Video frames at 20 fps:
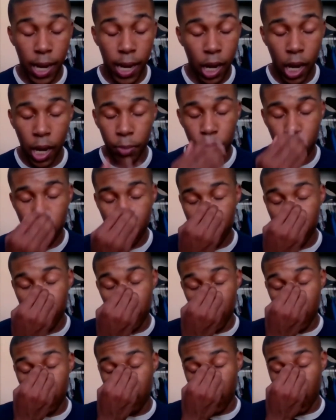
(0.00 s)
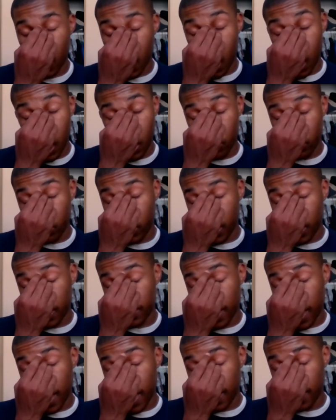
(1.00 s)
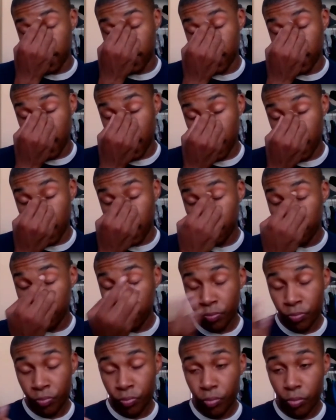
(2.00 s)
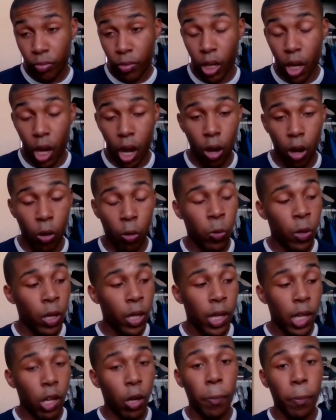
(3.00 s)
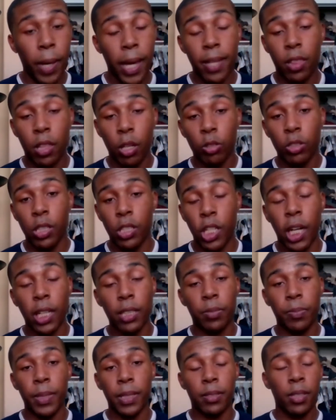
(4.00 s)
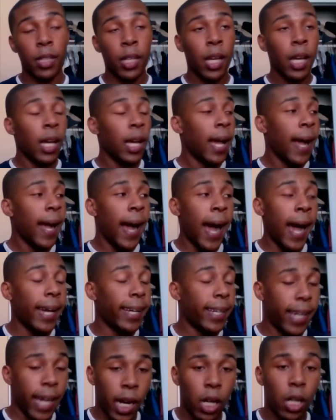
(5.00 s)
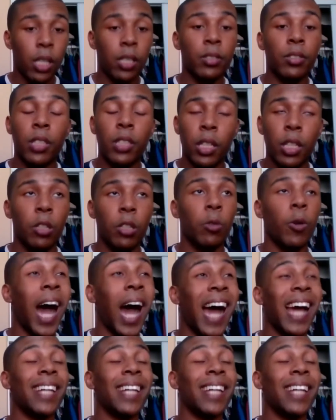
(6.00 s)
I'm trying to think of any other things I can say. You know, he'll make those adjustments. I guarantee you,